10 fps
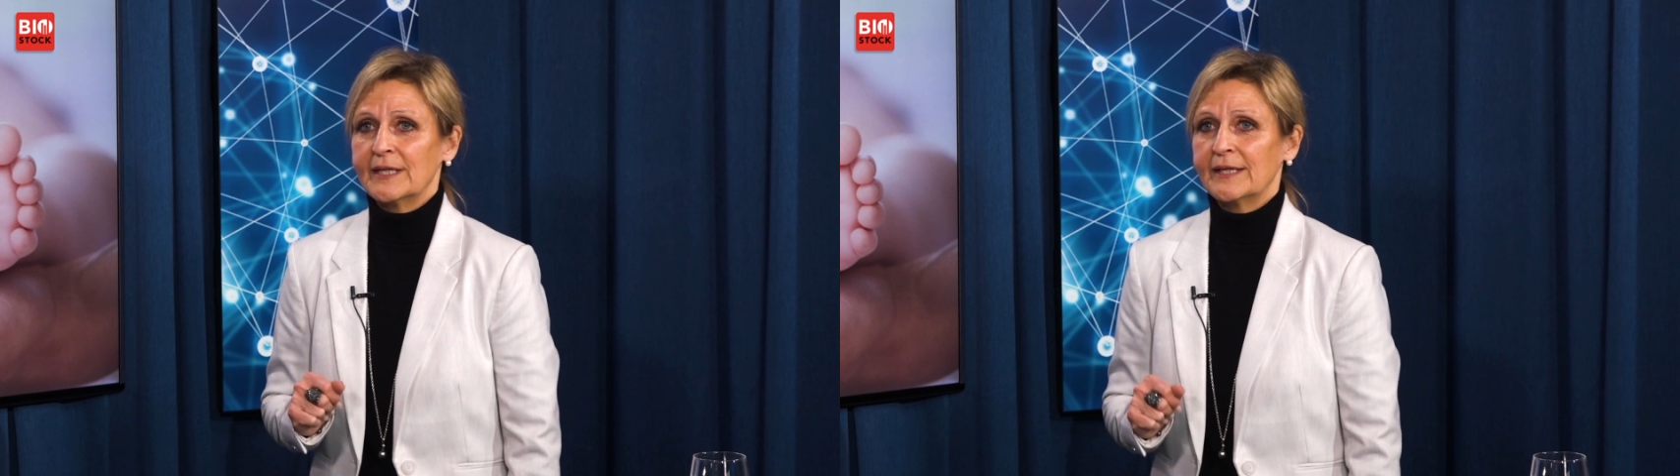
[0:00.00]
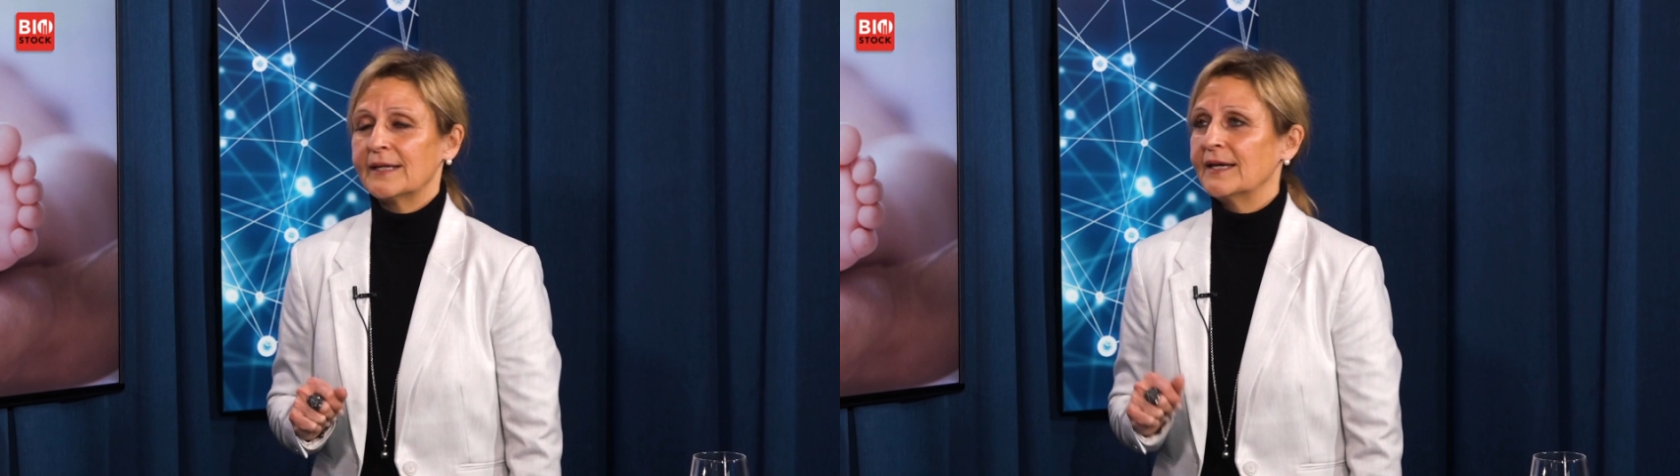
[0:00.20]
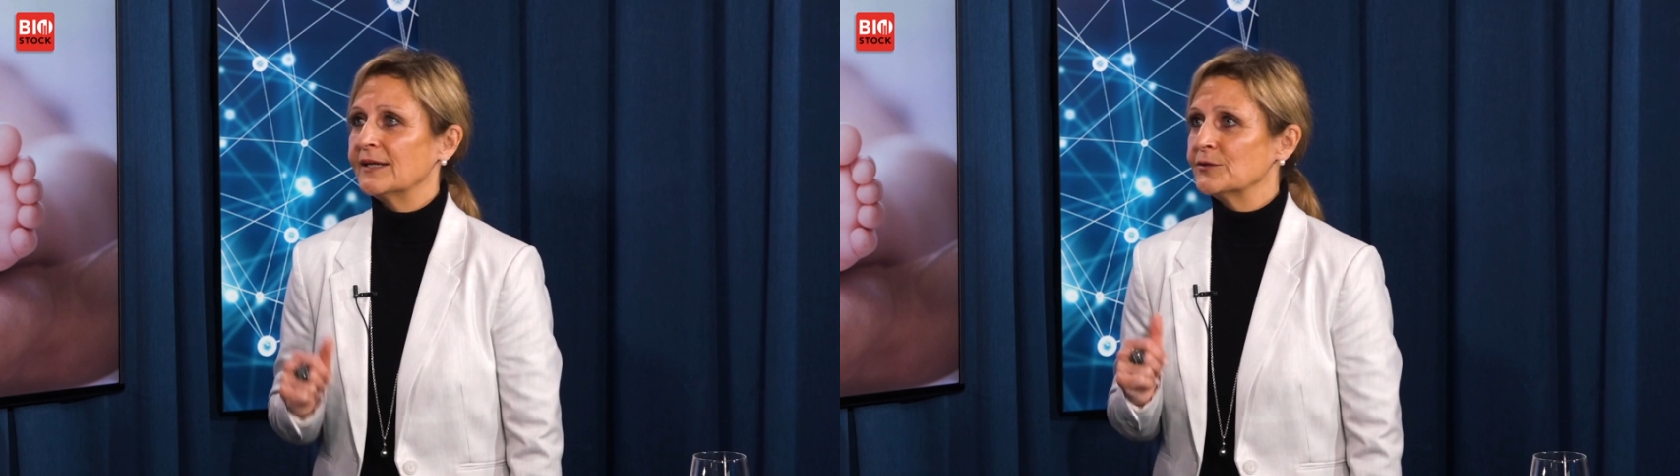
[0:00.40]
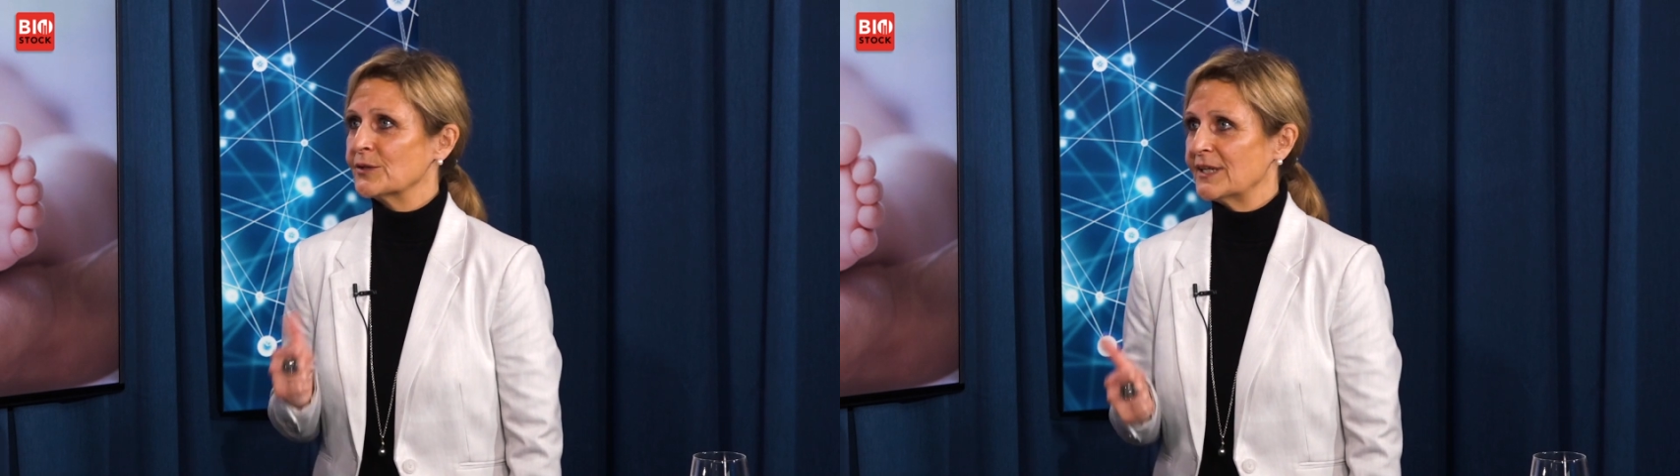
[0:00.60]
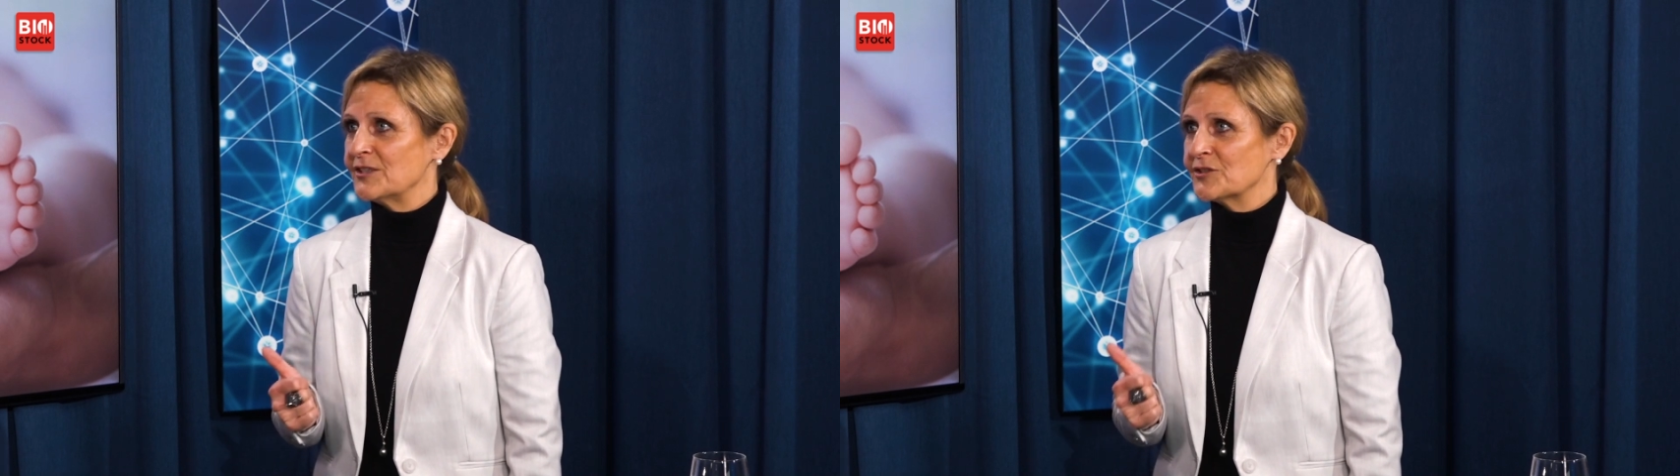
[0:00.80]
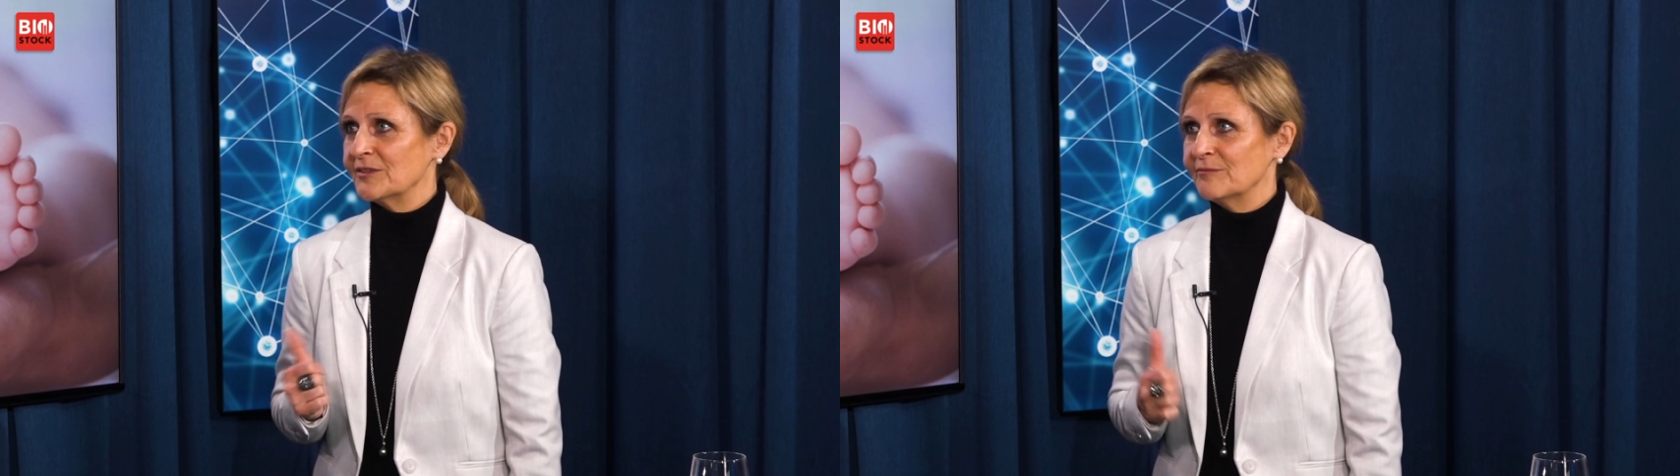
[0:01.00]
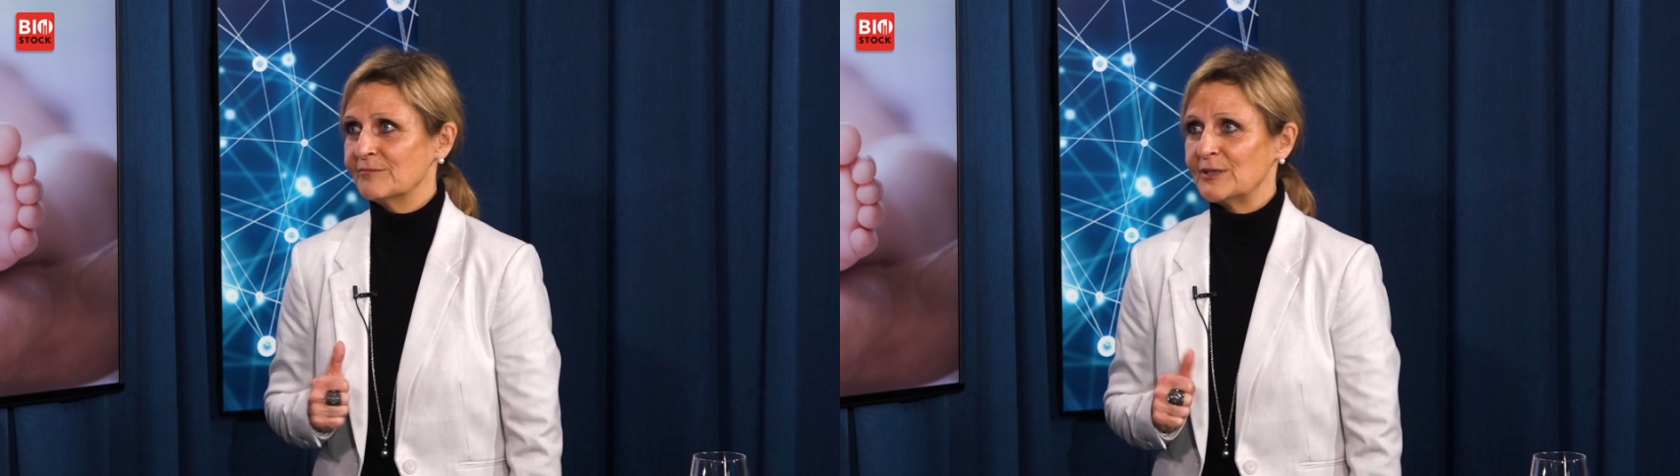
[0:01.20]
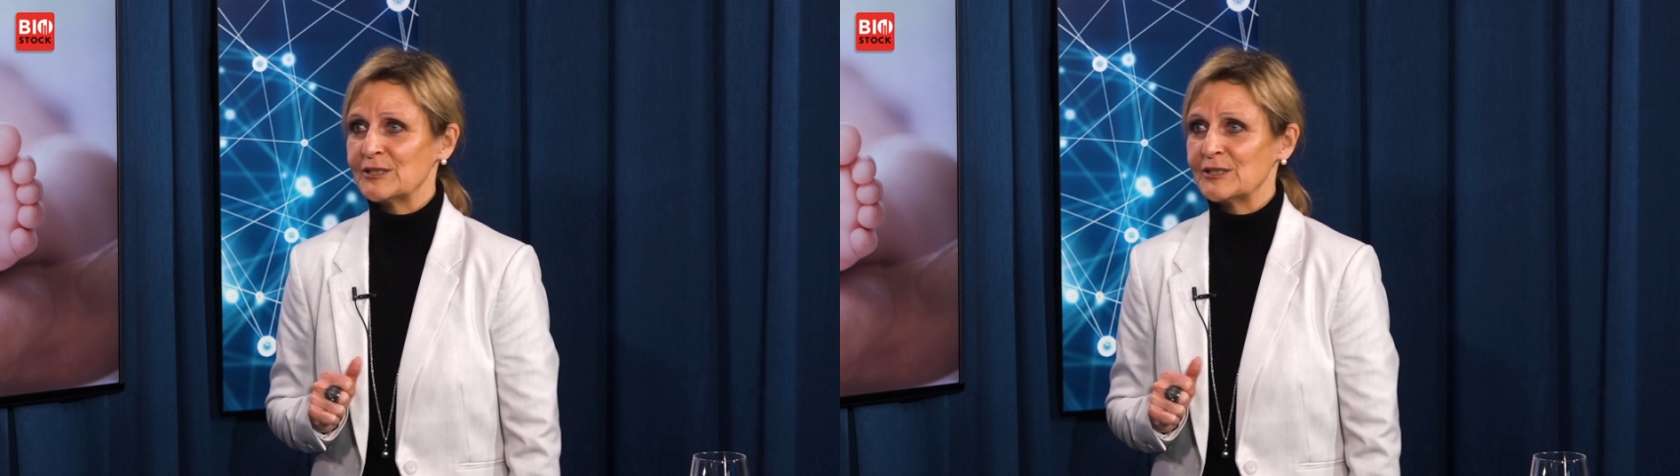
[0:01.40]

education.